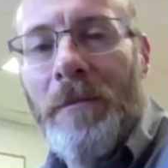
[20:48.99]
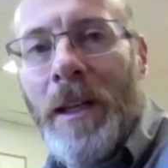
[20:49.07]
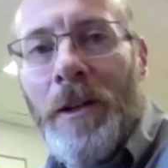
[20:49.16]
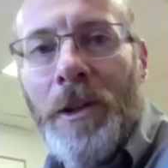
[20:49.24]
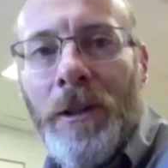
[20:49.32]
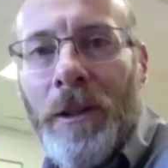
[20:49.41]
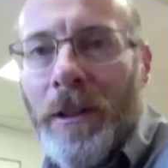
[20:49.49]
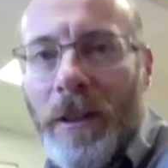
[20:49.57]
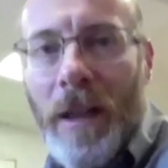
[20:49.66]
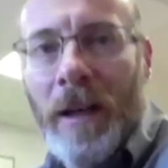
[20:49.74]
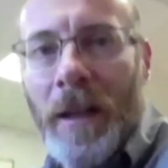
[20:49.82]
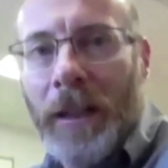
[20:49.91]
Make sure your
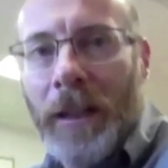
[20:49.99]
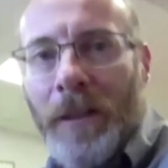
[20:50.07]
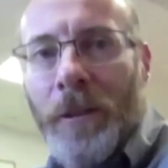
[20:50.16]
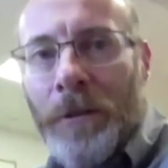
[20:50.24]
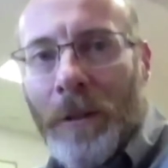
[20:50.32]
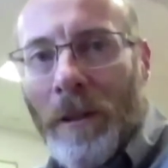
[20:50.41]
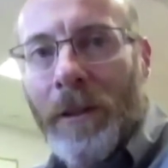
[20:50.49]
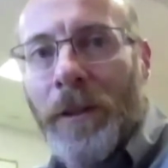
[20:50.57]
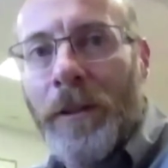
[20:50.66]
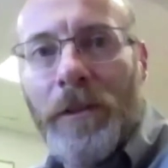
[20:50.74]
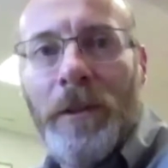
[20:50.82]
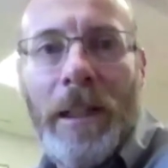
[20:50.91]
high and low
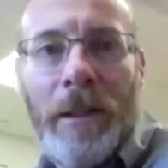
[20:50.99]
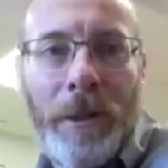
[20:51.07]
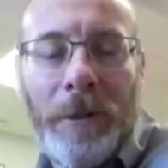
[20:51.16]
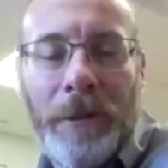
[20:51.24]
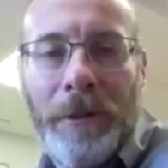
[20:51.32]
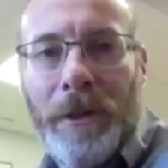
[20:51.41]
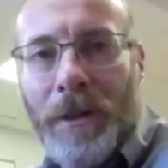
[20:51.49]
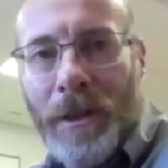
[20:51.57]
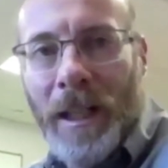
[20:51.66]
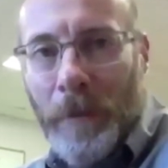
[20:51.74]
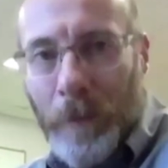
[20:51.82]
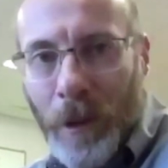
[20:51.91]
alert mm-hmm. thresholds are
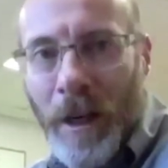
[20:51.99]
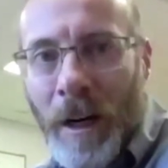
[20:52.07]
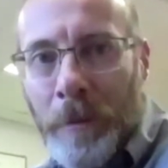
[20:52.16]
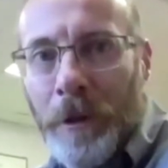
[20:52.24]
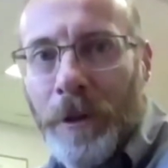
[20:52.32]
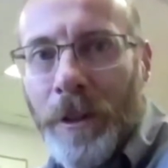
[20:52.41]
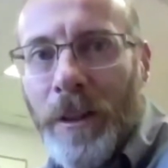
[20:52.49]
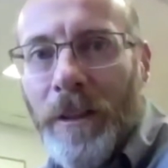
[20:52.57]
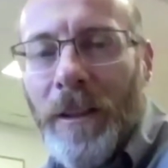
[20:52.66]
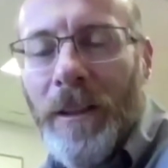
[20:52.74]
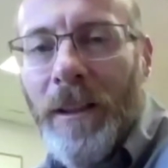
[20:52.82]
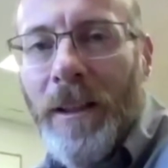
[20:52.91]
set properly.